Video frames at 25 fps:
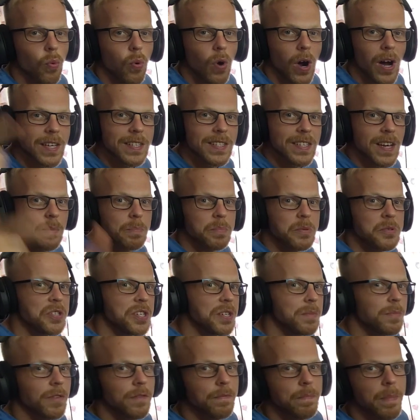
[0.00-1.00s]
What's up, you
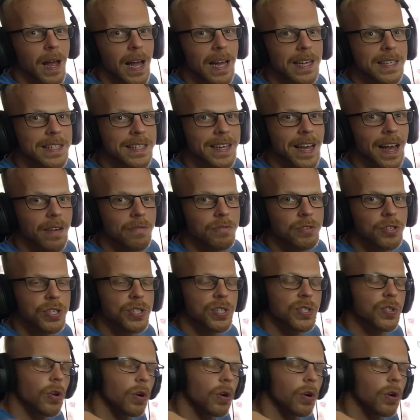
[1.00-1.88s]
team of bad savages?